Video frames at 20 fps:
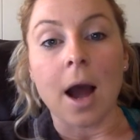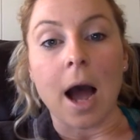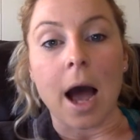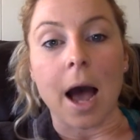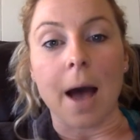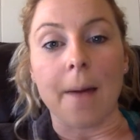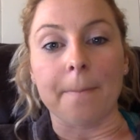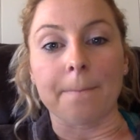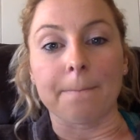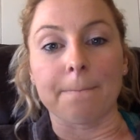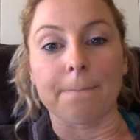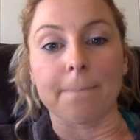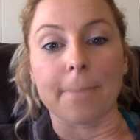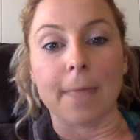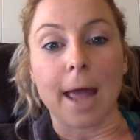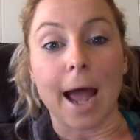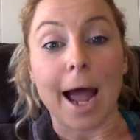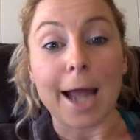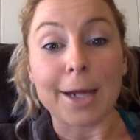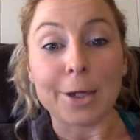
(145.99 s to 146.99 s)
Um,
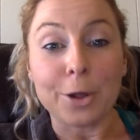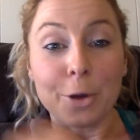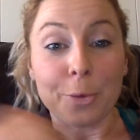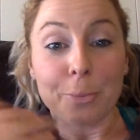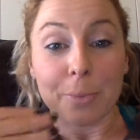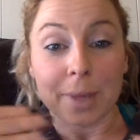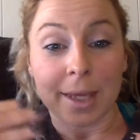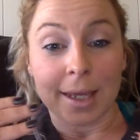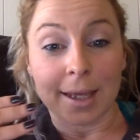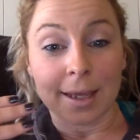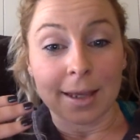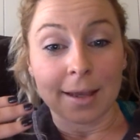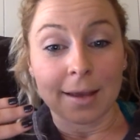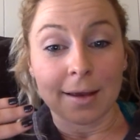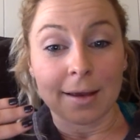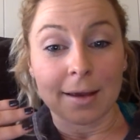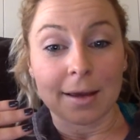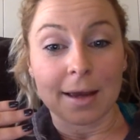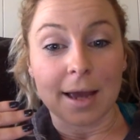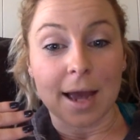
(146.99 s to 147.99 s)
I know
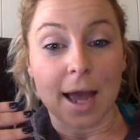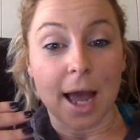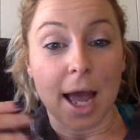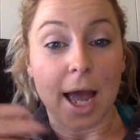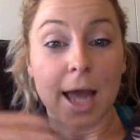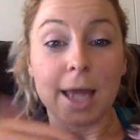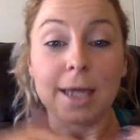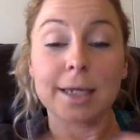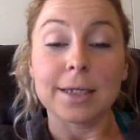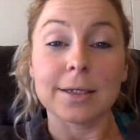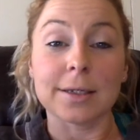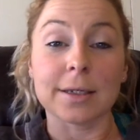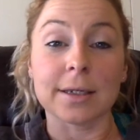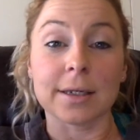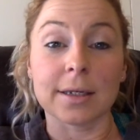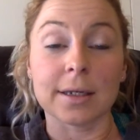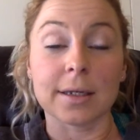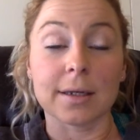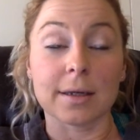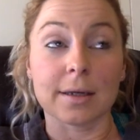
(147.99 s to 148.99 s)
me, I
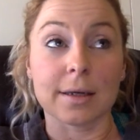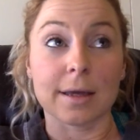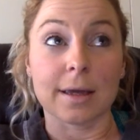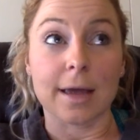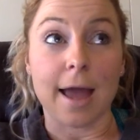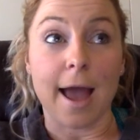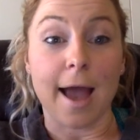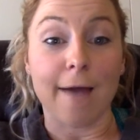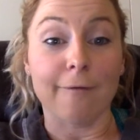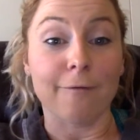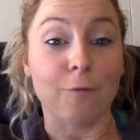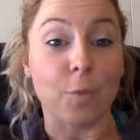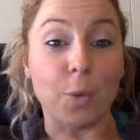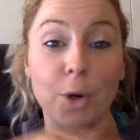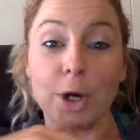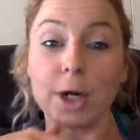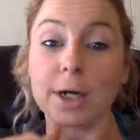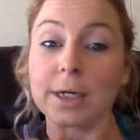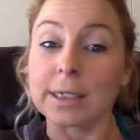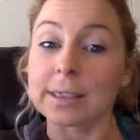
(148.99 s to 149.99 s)
have
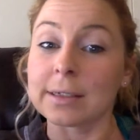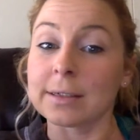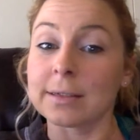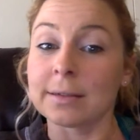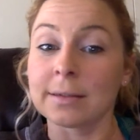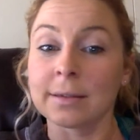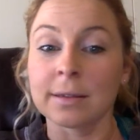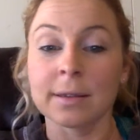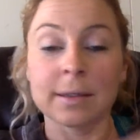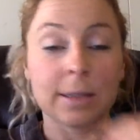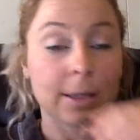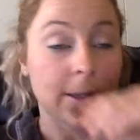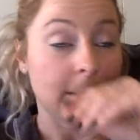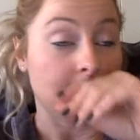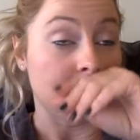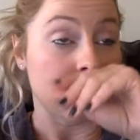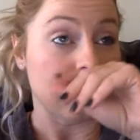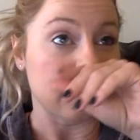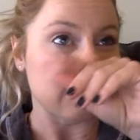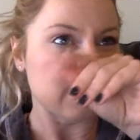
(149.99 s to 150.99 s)
worked, you
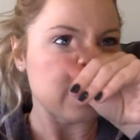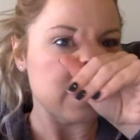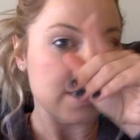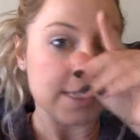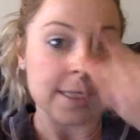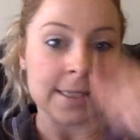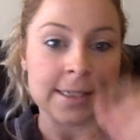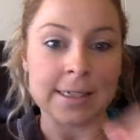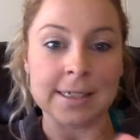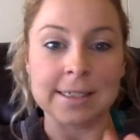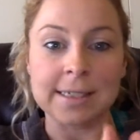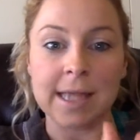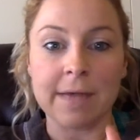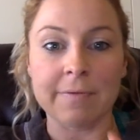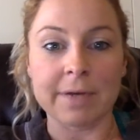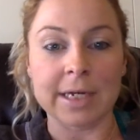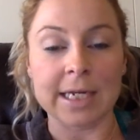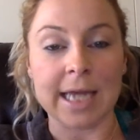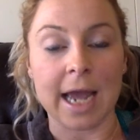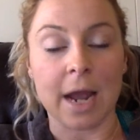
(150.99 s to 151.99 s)
know, 60,
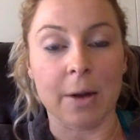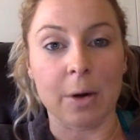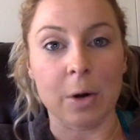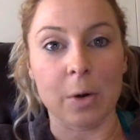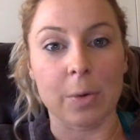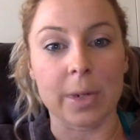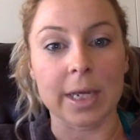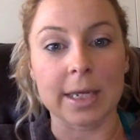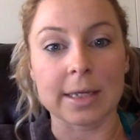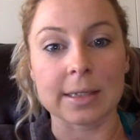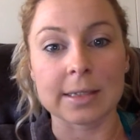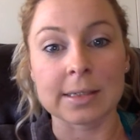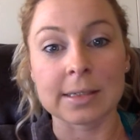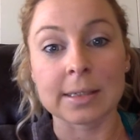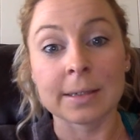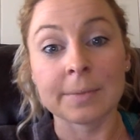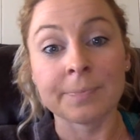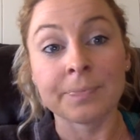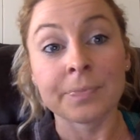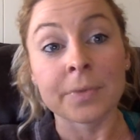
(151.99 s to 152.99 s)
70 hour
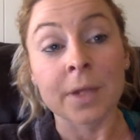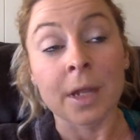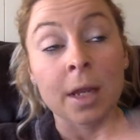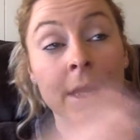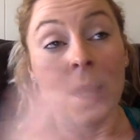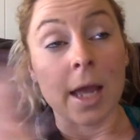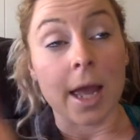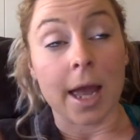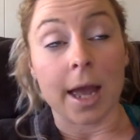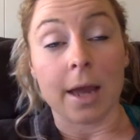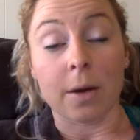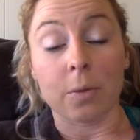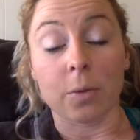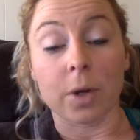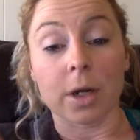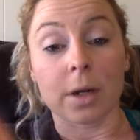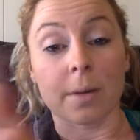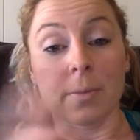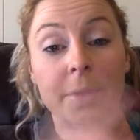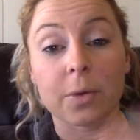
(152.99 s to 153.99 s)
weeks. And
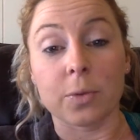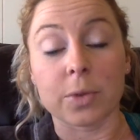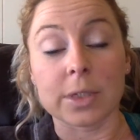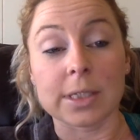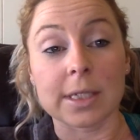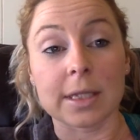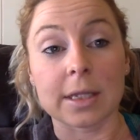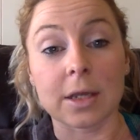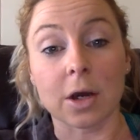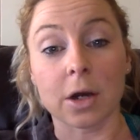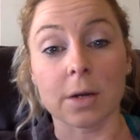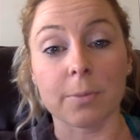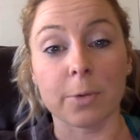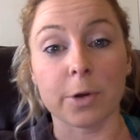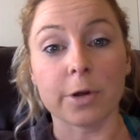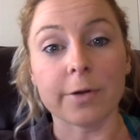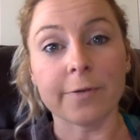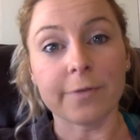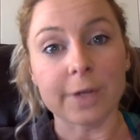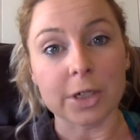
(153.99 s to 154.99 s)
when I was in the
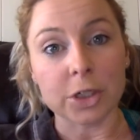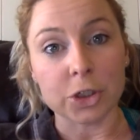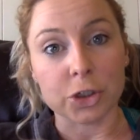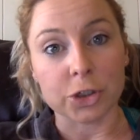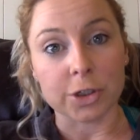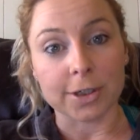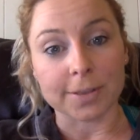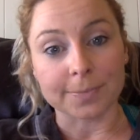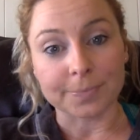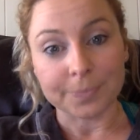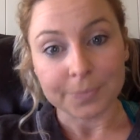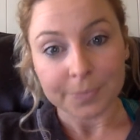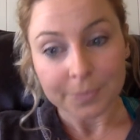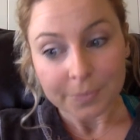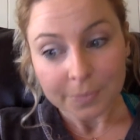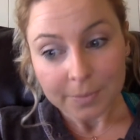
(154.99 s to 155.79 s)
automotive industry,